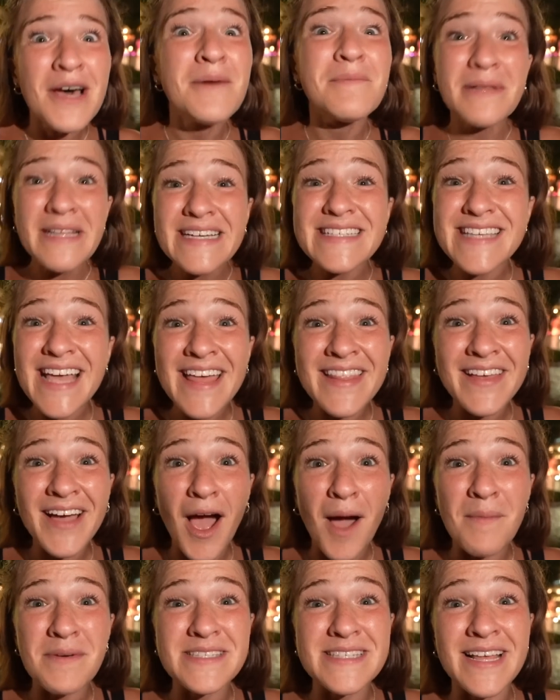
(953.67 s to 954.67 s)
please get in the
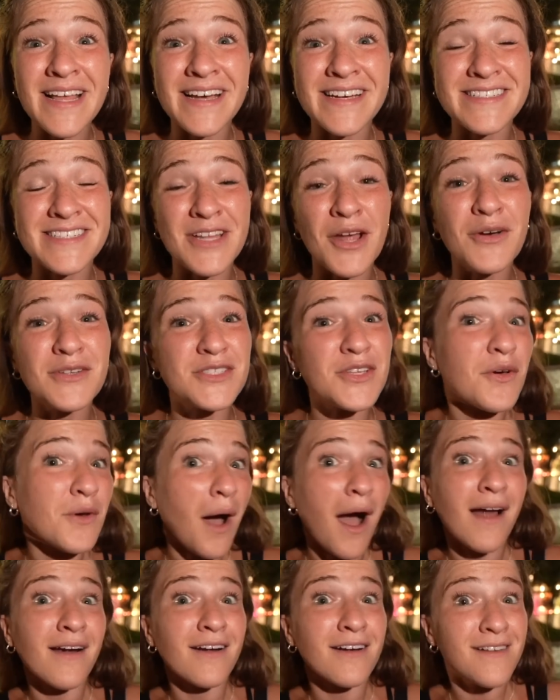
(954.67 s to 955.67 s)
comments and let us know so
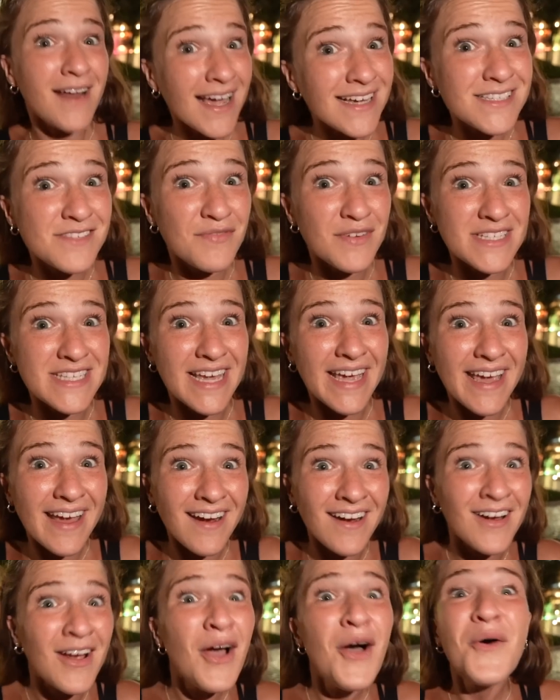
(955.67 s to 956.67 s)
on our next visit
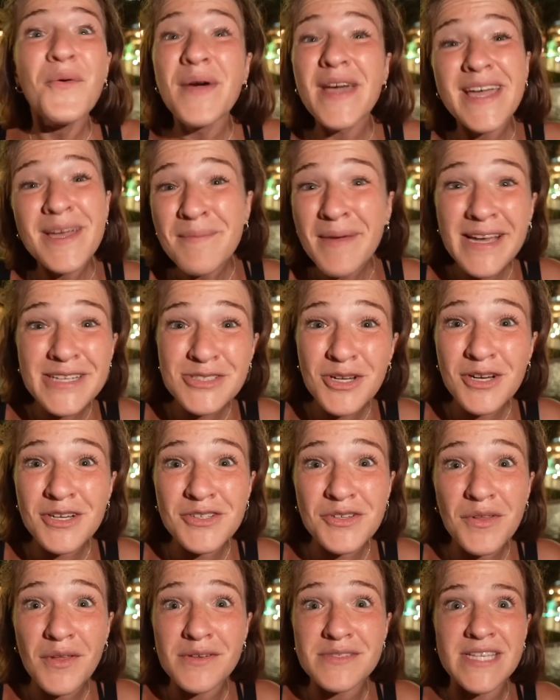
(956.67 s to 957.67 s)
here, we can make sure to
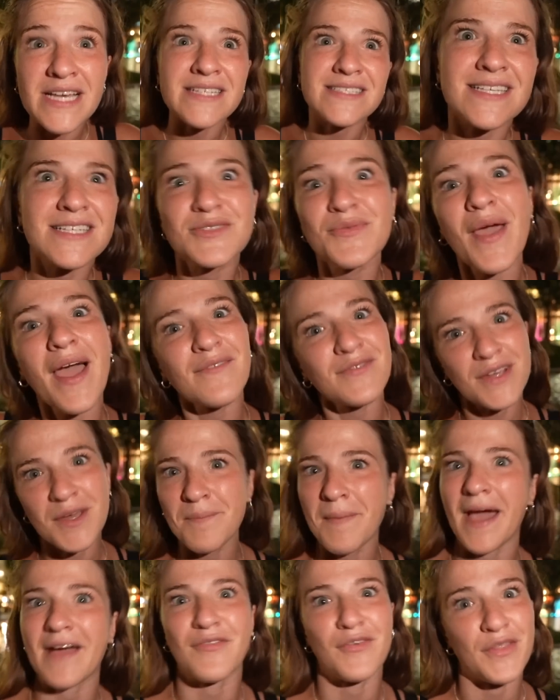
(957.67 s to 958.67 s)
do those things because we have to come
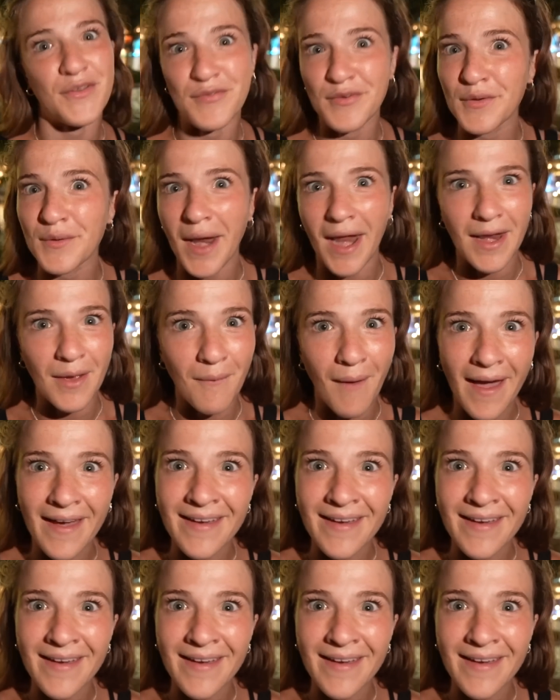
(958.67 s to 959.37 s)
back for the food anyway.